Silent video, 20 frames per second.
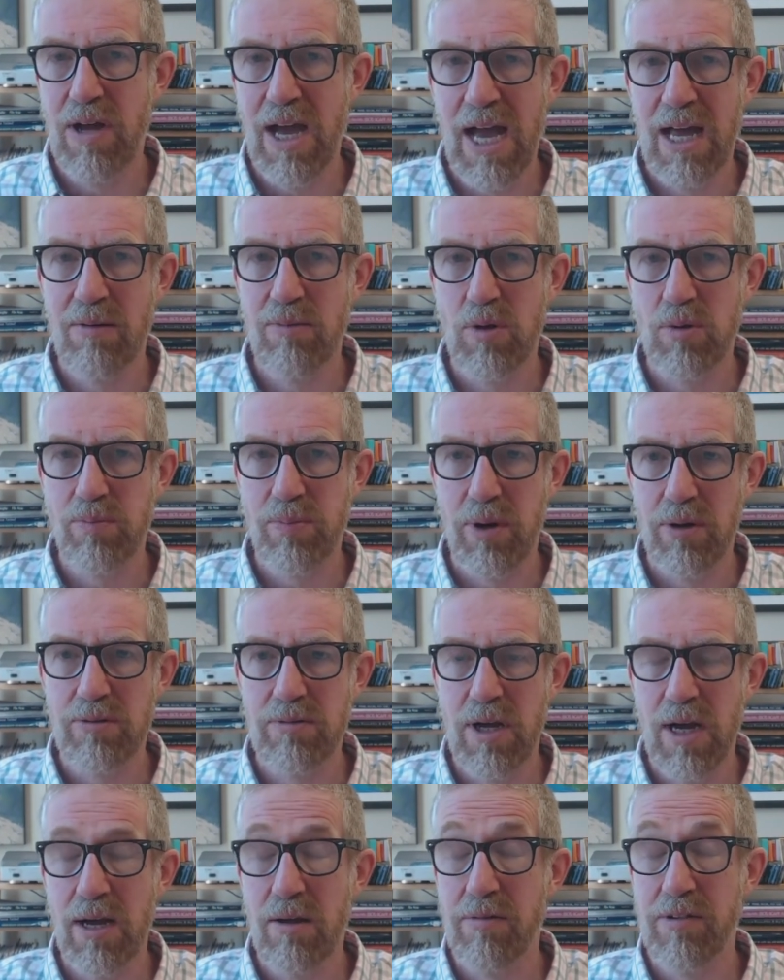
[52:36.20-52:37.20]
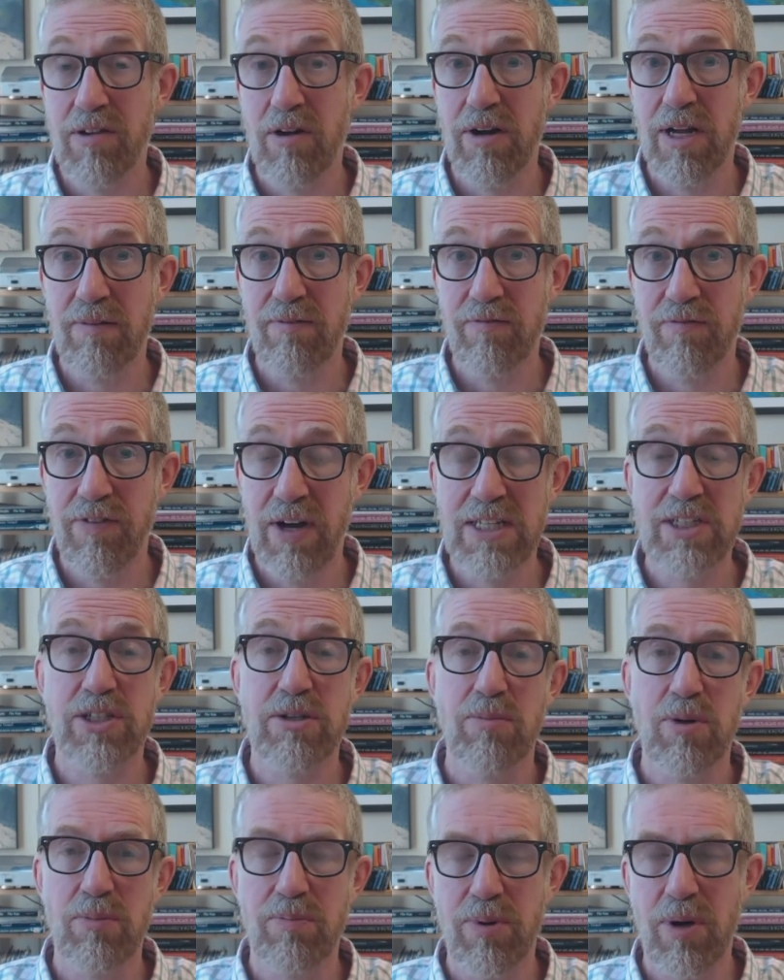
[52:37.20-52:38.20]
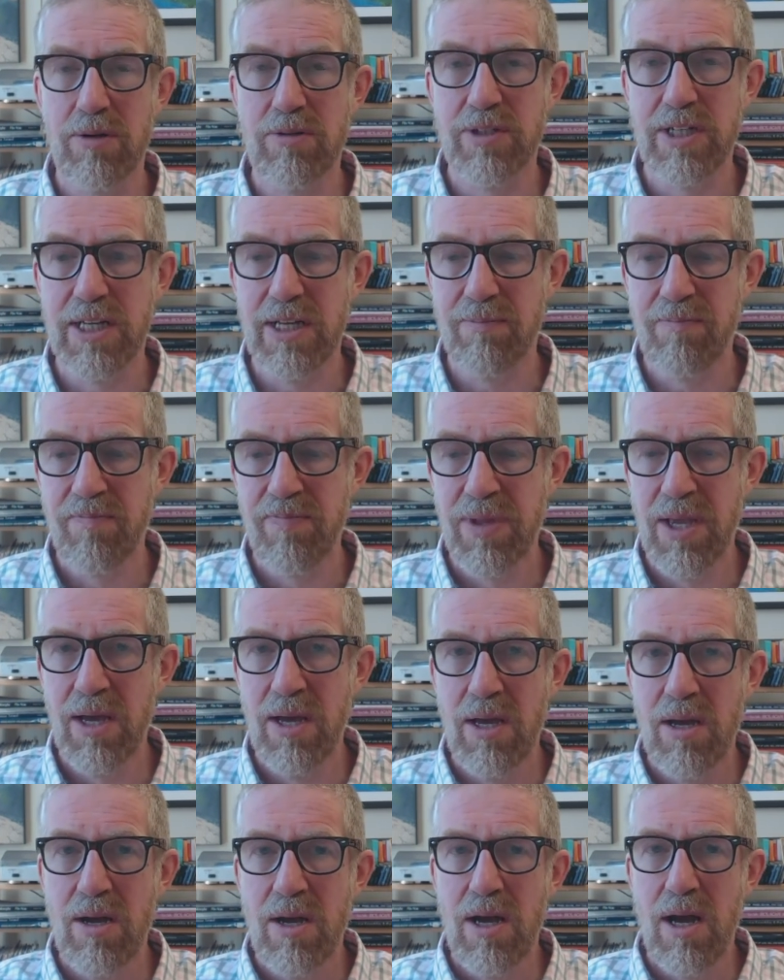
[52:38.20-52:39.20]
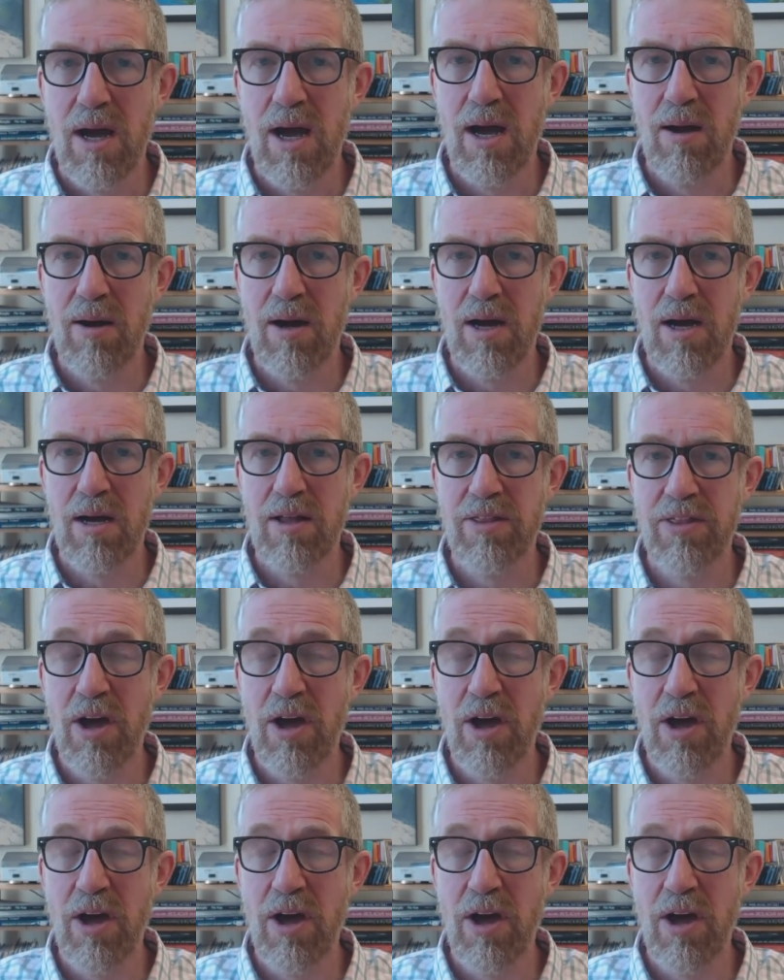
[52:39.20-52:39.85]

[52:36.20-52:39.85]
a pound of animal pro uh, sorry, vegetable protein.